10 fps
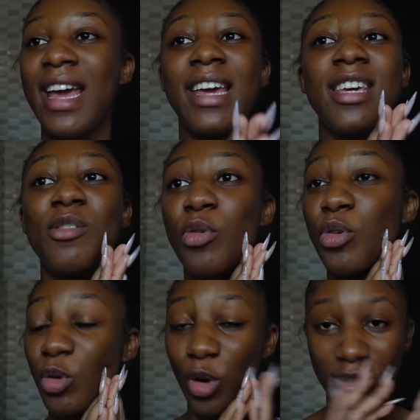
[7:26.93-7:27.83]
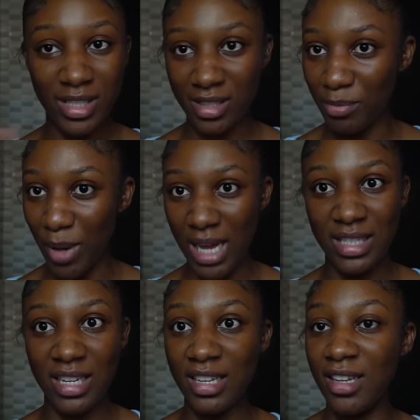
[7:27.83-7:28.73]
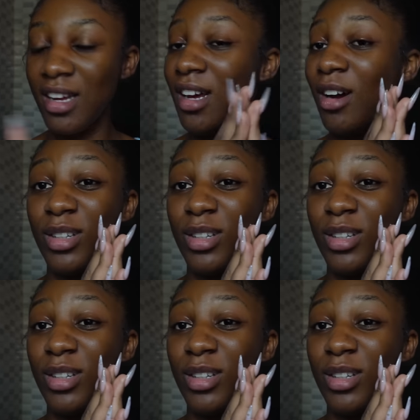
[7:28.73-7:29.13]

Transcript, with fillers: And he will not pass any